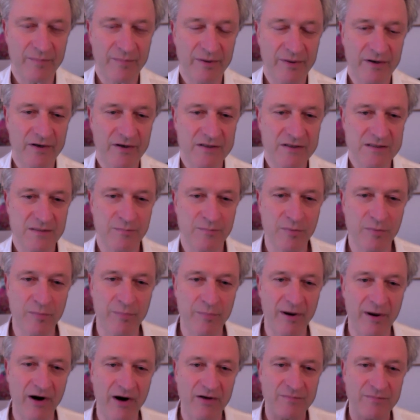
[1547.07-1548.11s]
because the
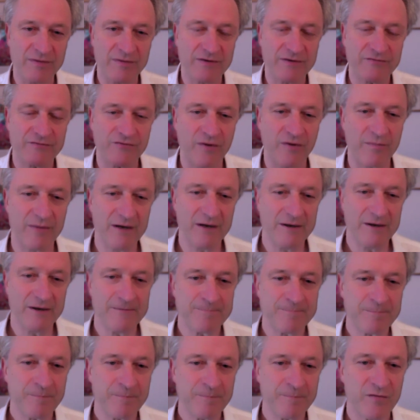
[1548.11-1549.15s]
bombardment
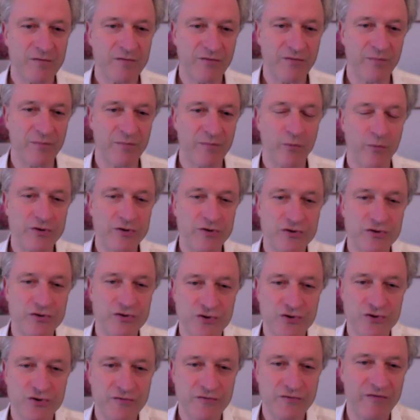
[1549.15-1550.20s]
from what you
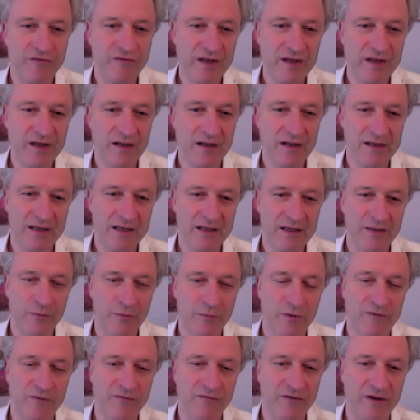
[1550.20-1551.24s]
should feel, yeah, and
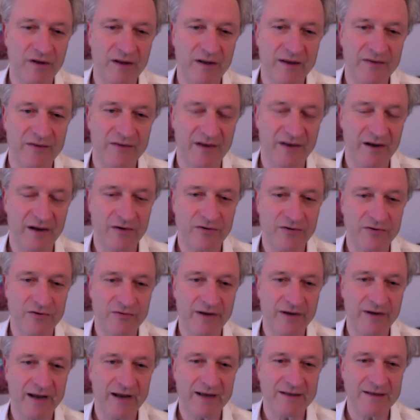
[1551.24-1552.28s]
what feelings are
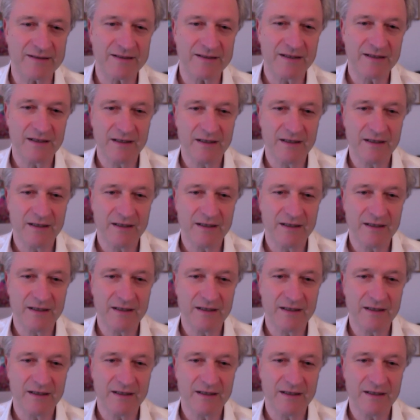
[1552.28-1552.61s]
correct,